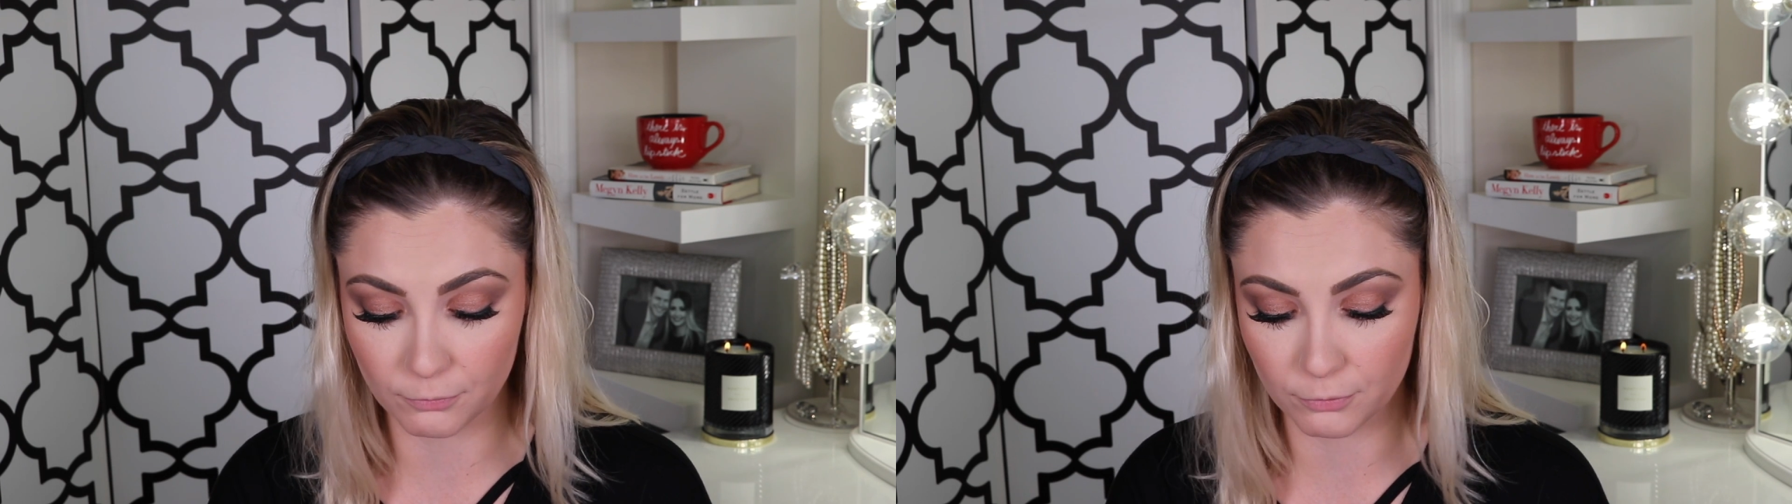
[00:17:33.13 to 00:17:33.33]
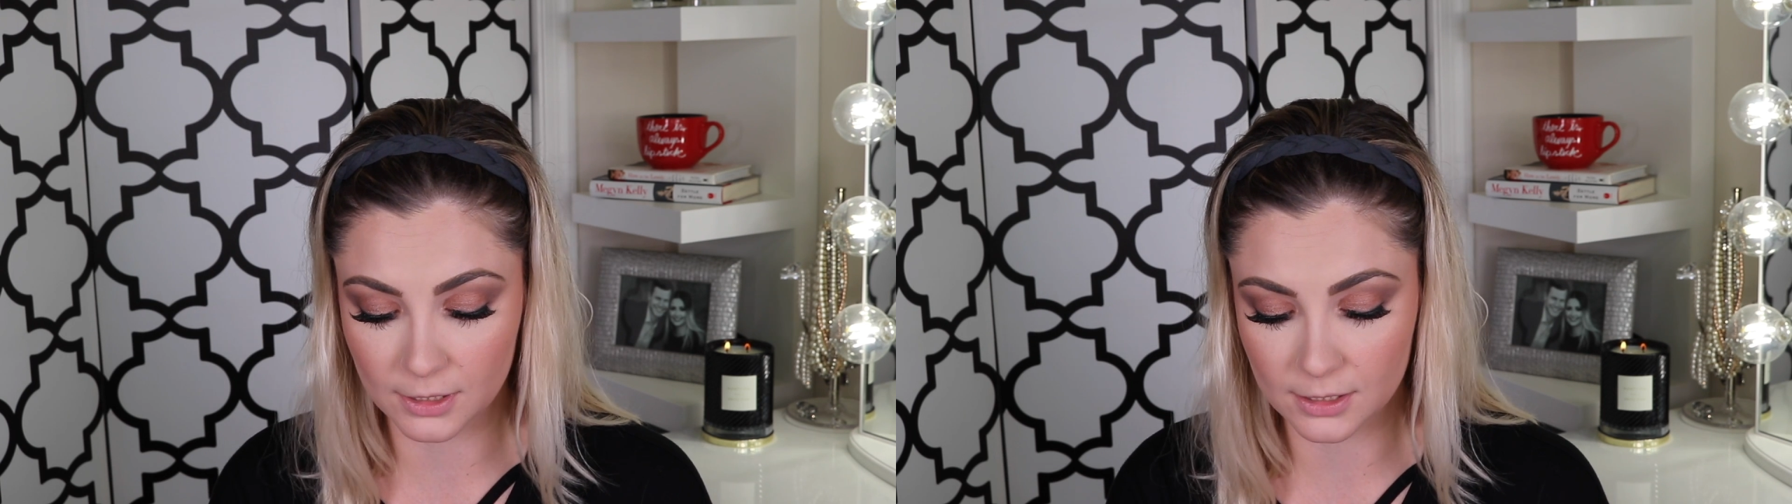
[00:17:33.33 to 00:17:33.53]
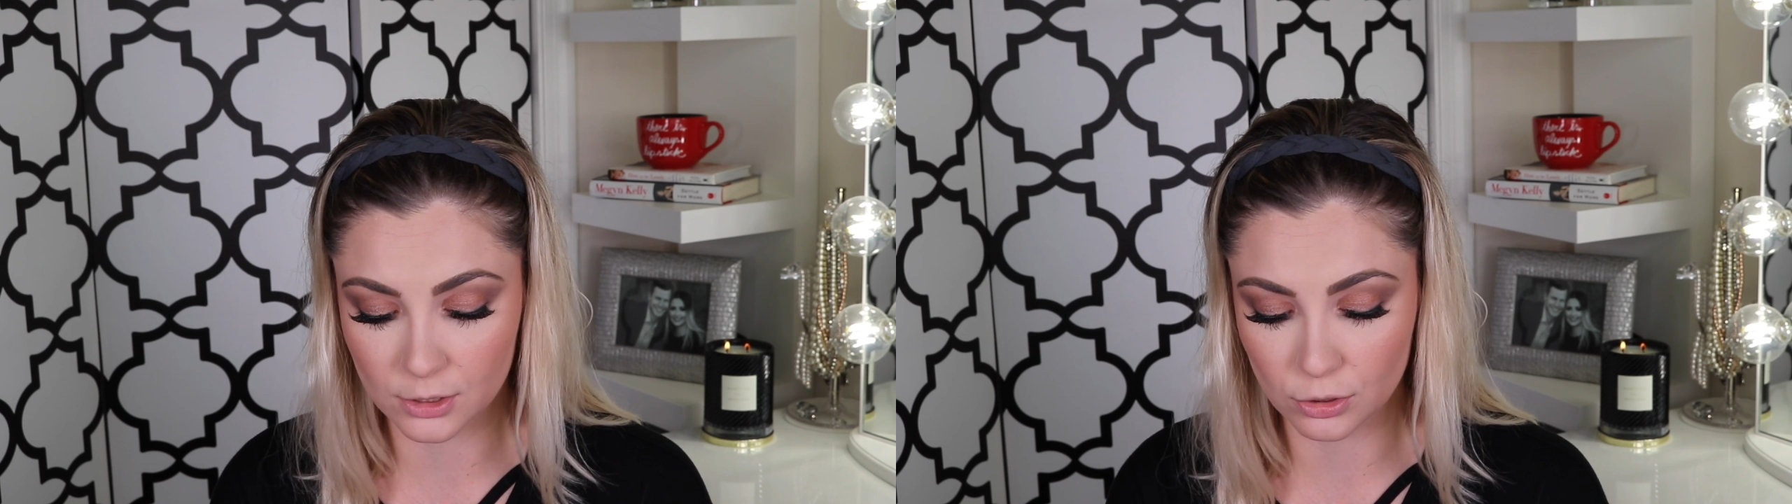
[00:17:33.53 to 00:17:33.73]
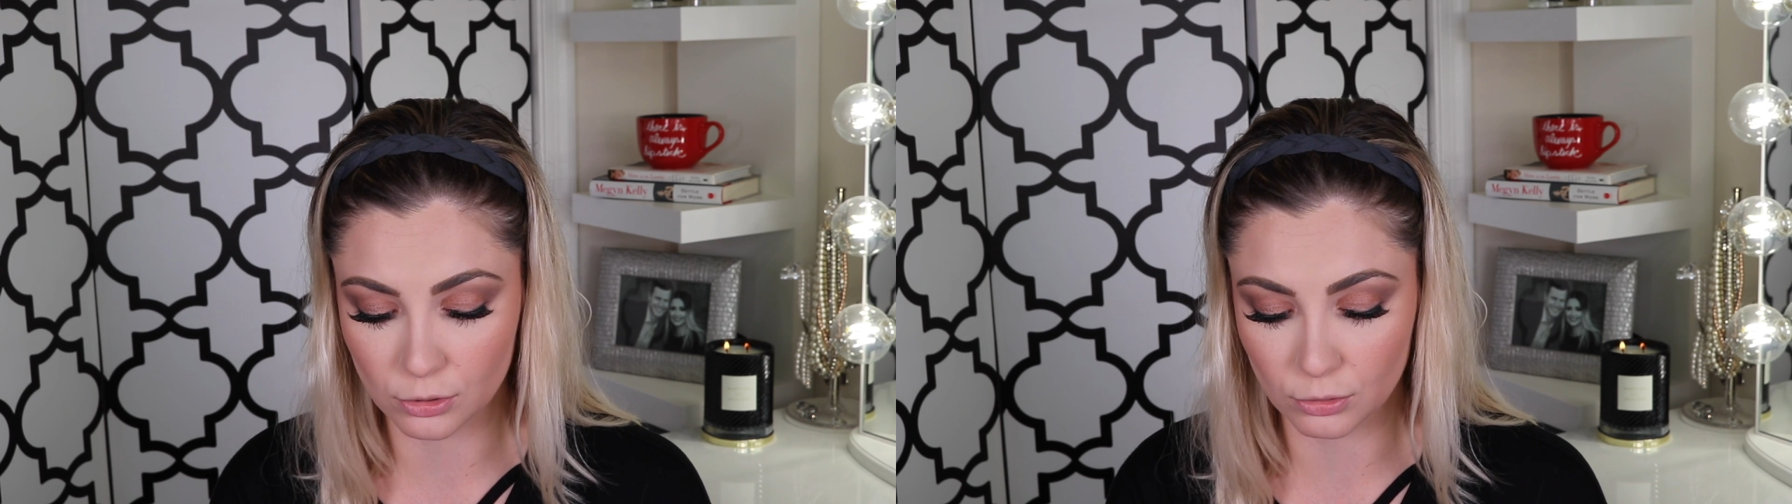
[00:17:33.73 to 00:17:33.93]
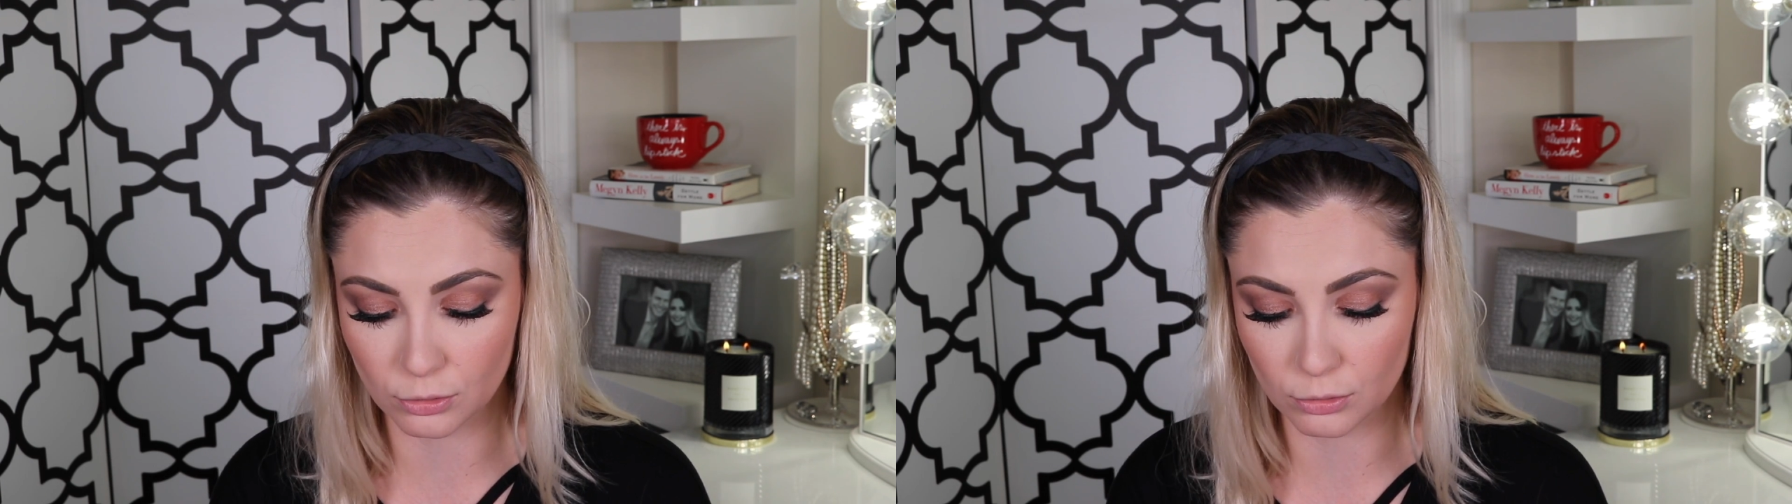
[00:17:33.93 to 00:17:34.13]
free
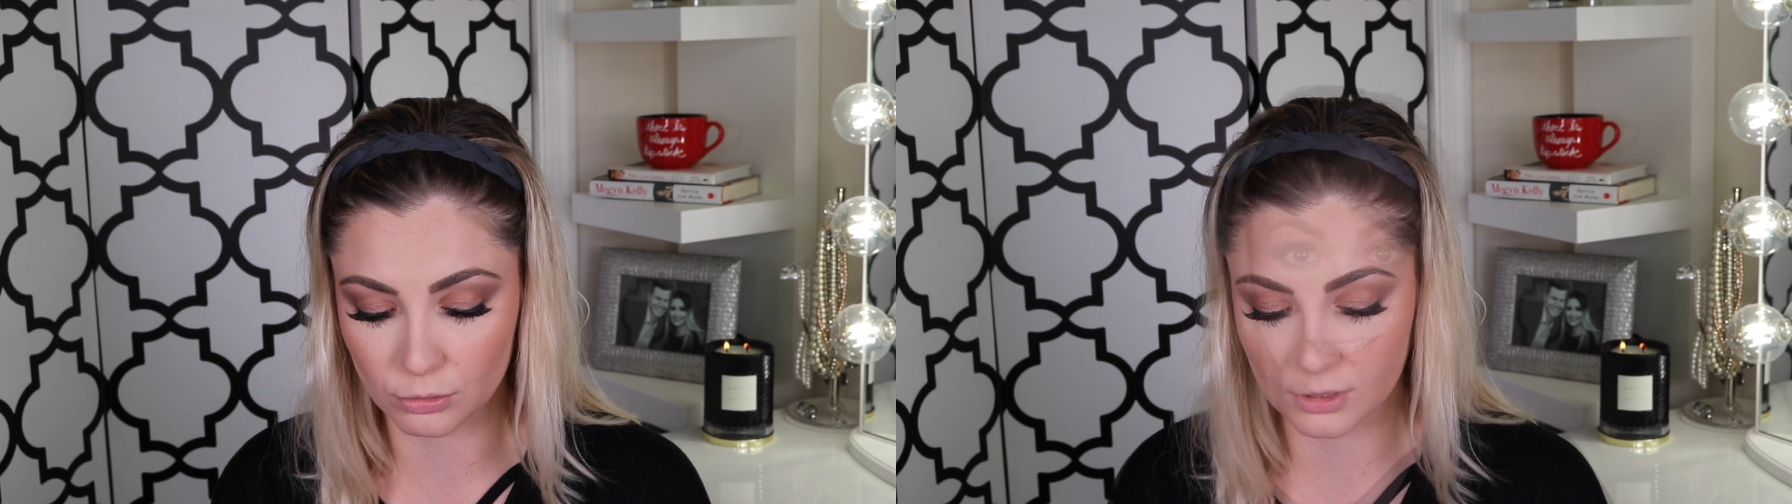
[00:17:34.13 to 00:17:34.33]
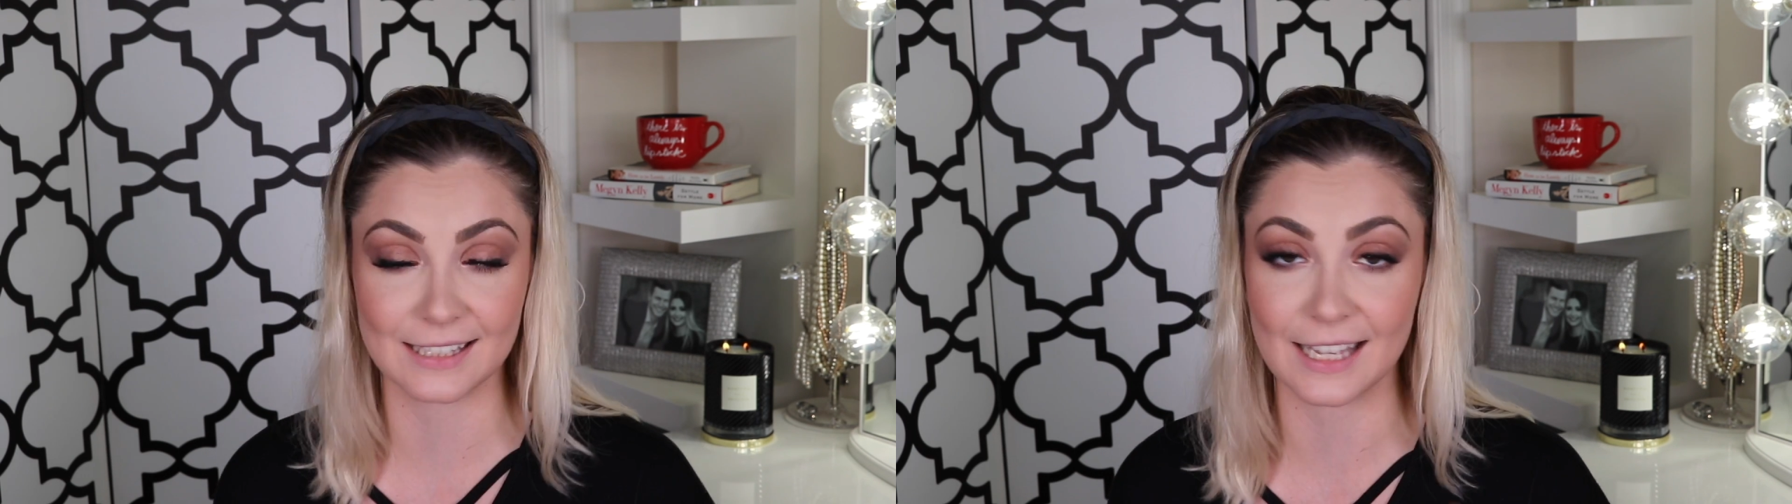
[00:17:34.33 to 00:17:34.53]
to